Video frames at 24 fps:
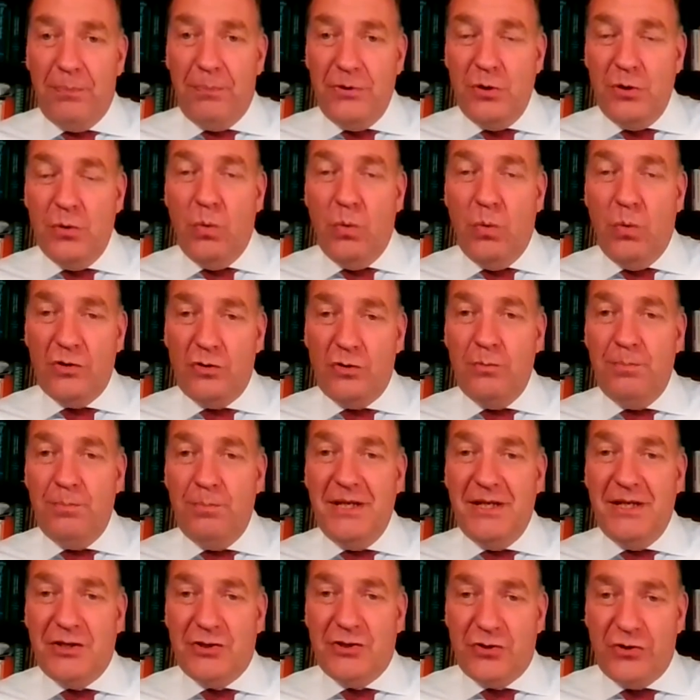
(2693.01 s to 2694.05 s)
you want to
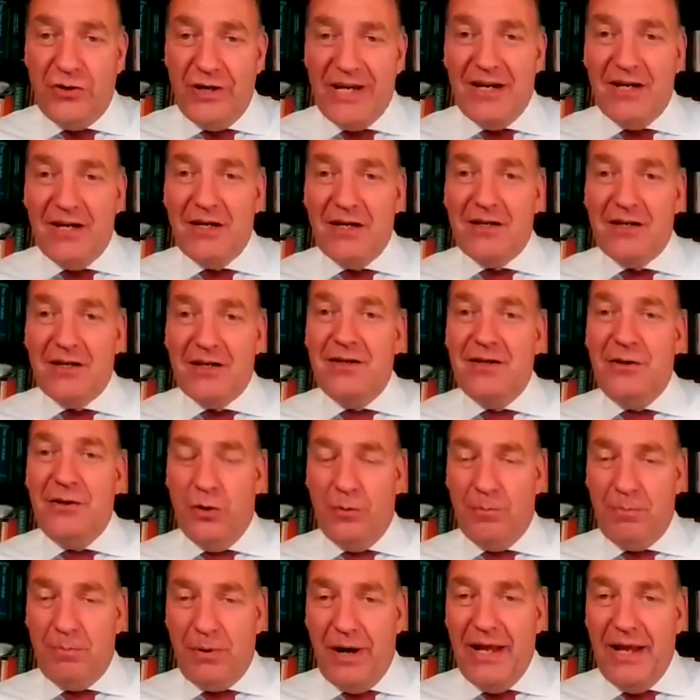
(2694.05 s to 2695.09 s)
be triggered,
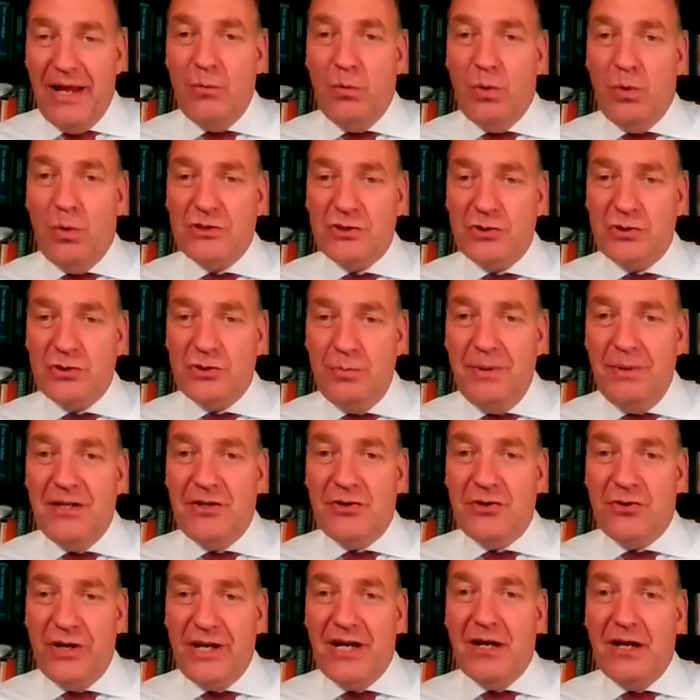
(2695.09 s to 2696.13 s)
your brain wants to be
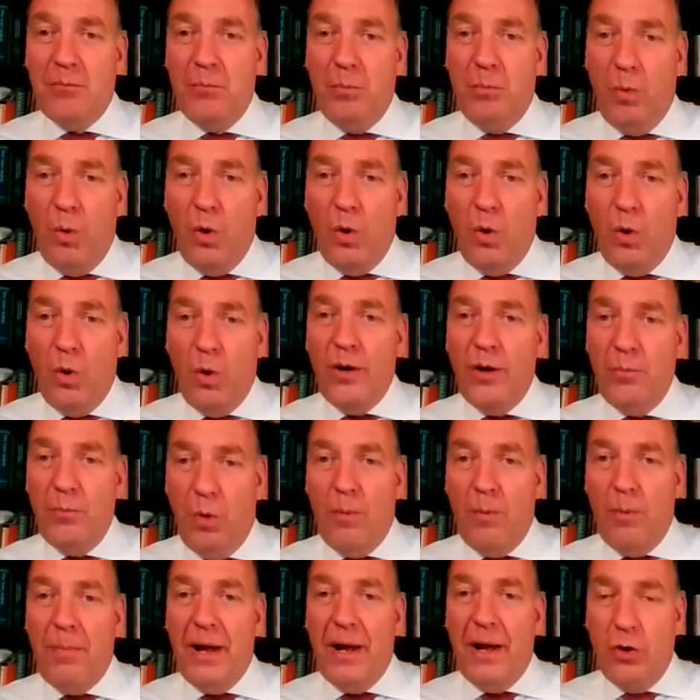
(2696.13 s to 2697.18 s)
triggered more and
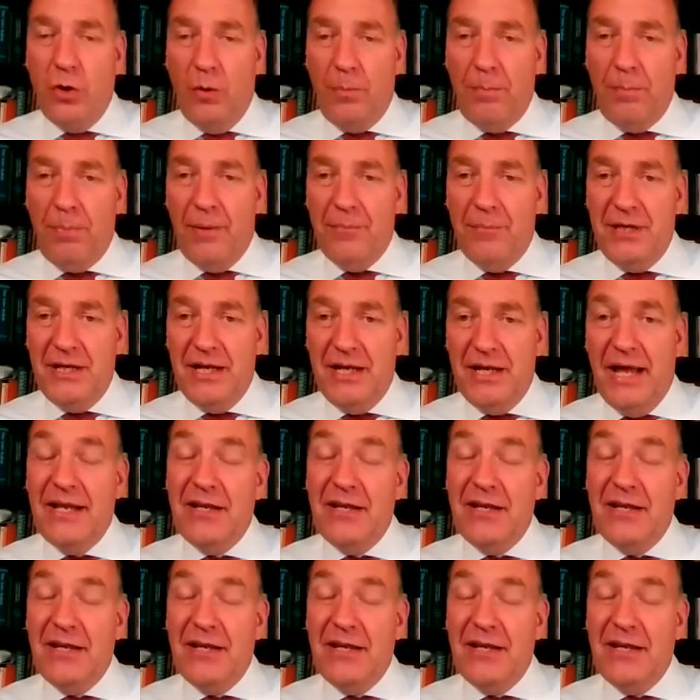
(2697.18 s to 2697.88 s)
more by dopamine.